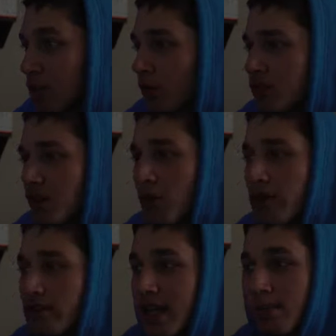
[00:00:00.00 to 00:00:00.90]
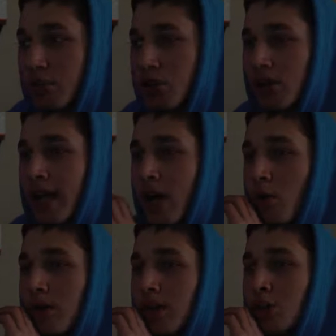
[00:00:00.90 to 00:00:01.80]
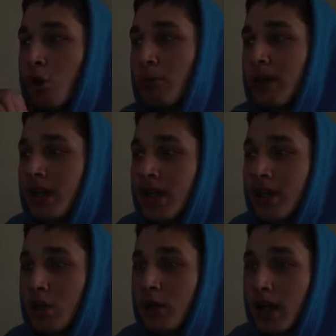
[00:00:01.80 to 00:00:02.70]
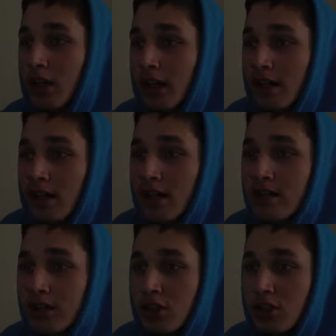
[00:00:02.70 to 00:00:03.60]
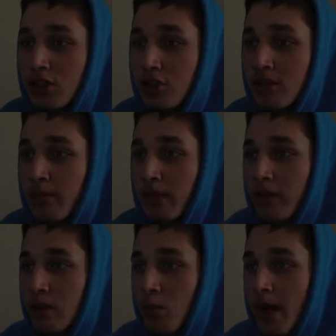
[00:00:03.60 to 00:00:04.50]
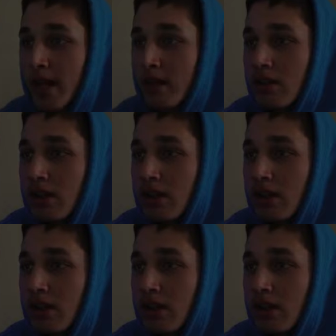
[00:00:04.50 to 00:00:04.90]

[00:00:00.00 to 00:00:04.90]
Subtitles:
We're gonna start with like temperature. Now, normally you can click this and just choose something that's white